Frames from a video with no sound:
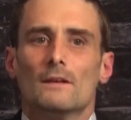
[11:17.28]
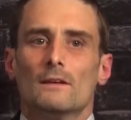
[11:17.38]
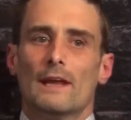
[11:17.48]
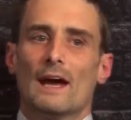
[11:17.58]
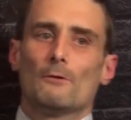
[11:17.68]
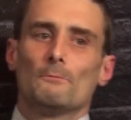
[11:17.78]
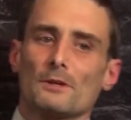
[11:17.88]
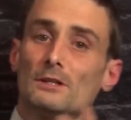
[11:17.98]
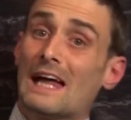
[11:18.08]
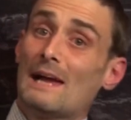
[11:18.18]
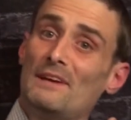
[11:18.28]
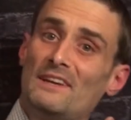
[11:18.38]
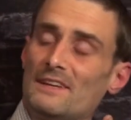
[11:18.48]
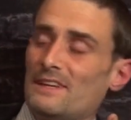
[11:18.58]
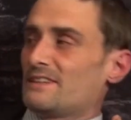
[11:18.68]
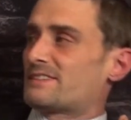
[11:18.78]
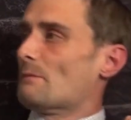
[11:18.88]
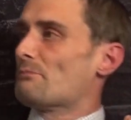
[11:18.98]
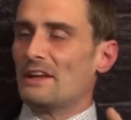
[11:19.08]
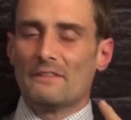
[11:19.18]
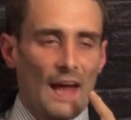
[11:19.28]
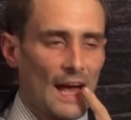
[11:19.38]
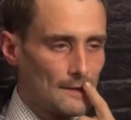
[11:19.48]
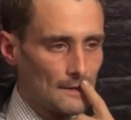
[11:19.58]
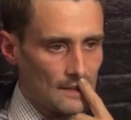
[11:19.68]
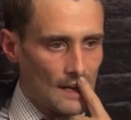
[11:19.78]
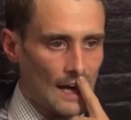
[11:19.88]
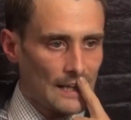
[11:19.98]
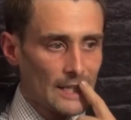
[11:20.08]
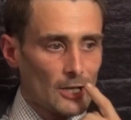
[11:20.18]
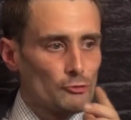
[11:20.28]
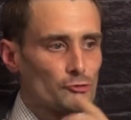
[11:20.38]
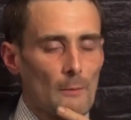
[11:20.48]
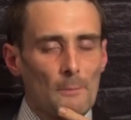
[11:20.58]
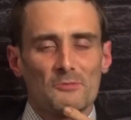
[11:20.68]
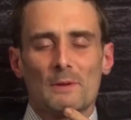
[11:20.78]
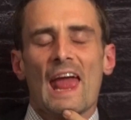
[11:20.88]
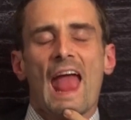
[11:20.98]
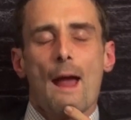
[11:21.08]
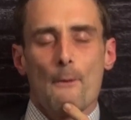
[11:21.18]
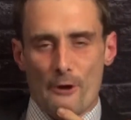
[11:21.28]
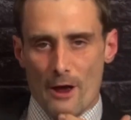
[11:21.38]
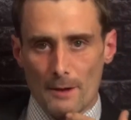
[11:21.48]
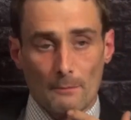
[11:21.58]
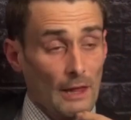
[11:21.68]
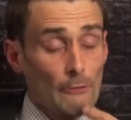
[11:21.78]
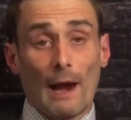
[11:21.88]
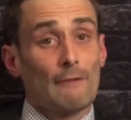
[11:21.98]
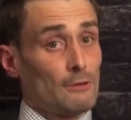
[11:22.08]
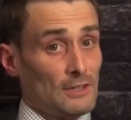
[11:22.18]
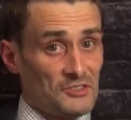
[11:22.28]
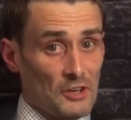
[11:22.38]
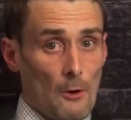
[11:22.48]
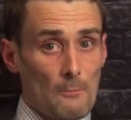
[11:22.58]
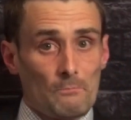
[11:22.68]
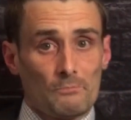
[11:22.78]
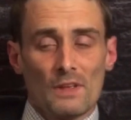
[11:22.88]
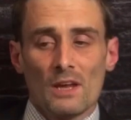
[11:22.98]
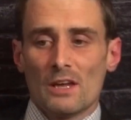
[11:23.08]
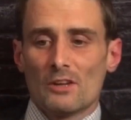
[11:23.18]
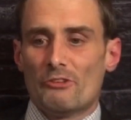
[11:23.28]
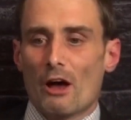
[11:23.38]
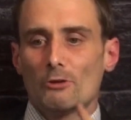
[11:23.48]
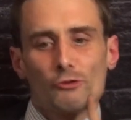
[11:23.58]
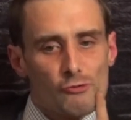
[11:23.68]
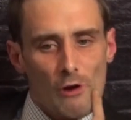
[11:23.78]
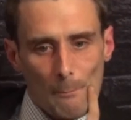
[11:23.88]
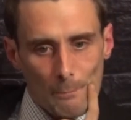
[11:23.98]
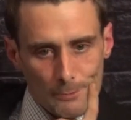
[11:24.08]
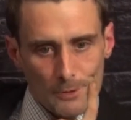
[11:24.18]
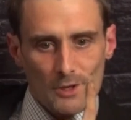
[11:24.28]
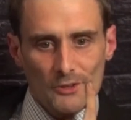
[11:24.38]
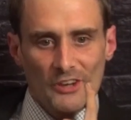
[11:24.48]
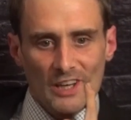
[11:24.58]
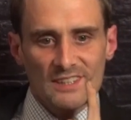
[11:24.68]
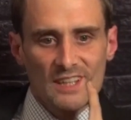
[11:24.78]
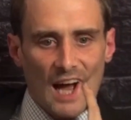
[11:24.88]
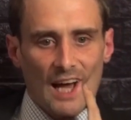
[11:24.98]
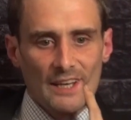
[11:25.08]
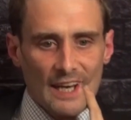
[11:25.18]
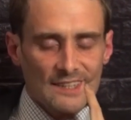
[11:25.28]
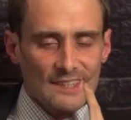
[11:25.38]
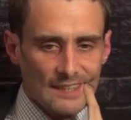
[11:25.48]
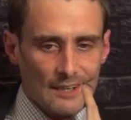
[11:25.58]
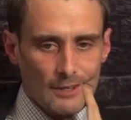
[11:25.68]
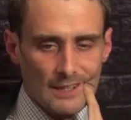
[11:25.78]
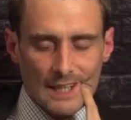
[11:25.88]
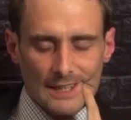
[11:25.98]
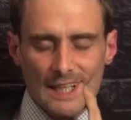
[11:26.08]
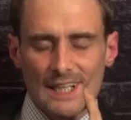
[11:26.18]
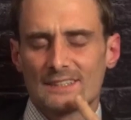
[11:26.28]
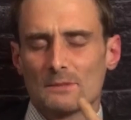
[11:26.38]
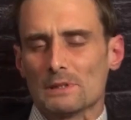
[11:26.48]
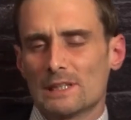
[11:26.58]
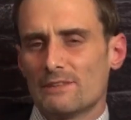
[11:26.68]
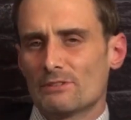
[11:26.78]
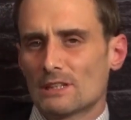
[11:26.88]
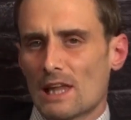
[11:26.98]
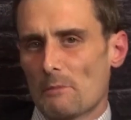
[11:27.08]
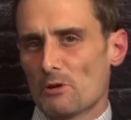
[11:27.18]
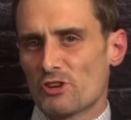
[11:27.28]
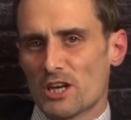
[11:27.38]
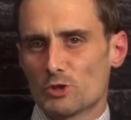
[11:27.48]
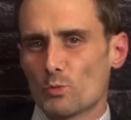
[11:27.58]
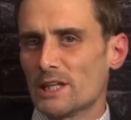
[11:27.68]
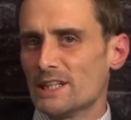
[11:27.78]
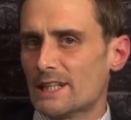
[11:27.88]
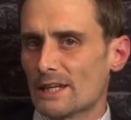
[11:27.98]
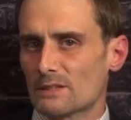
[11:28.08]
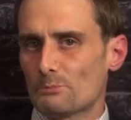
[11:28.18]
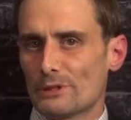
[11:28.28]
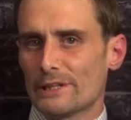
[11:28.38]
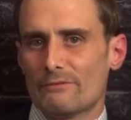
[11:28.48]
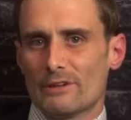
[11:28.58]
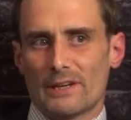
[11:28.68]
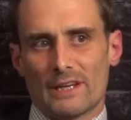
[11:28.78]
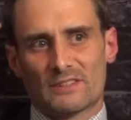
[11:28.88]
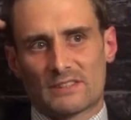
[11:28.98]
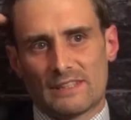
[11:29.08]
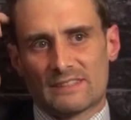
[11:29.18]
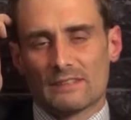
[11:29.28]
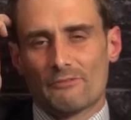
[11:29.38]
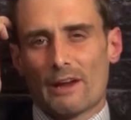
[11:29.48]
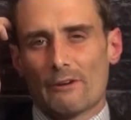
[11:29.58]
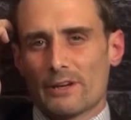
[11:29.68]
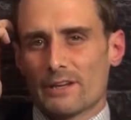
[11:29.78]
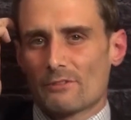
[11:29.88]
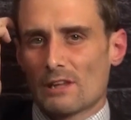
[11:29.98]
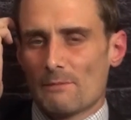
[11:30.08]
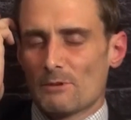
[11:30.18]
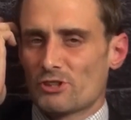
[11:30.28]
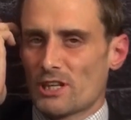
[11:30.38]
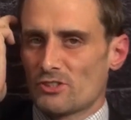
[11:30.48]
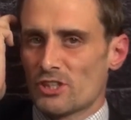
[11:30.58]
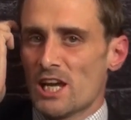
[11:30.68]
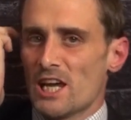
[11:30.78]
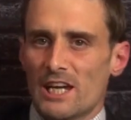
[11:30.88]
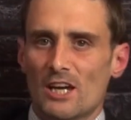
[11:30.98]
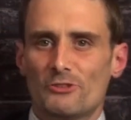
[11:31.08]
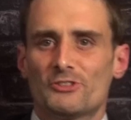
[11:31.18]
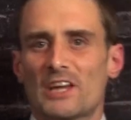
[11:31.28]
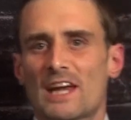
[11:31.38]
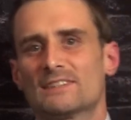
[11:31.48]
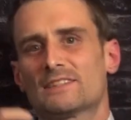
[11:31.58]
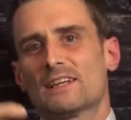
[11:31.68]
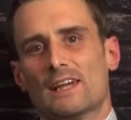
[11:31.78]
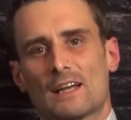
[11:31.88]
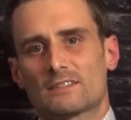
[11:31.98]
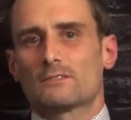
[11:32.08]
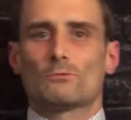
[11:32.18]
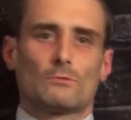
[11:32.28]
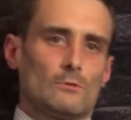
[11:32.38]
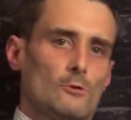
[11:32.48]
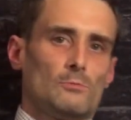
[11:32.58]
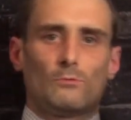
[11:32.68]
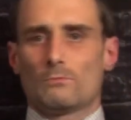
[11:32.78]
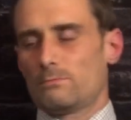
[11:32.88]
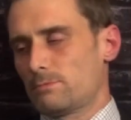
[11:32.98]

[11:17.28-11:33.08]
Now, climate is something that Donald Trump has been hammered on, and rightfully so. Donald Trump does not necessarily, it's not that he doesn't believe in climate change. What he doesn't believe in is the severity of climate change. He understands that, yes, the global